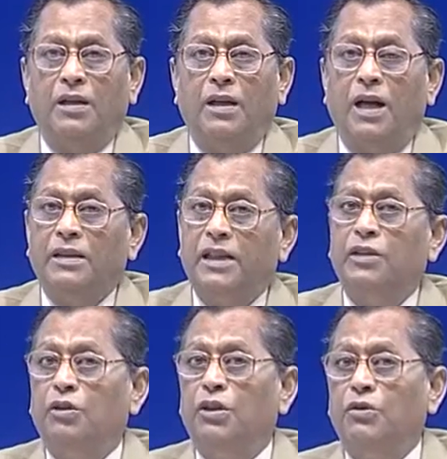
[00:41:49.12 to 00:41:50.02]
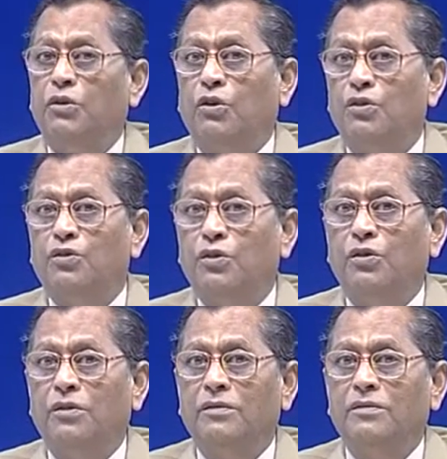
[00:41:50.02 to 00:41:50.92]
and then only we will
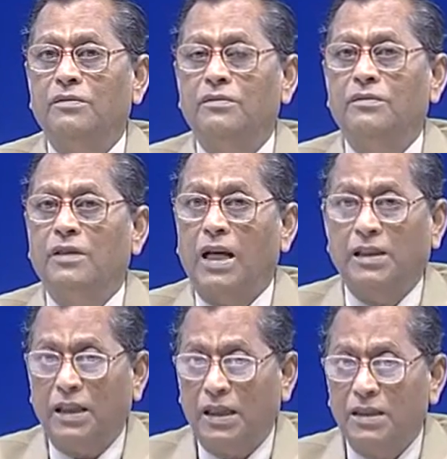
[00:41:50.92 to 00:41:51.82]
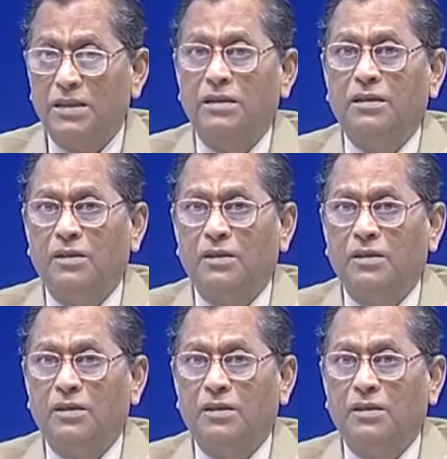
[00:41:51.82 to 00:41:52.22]
control, analyze,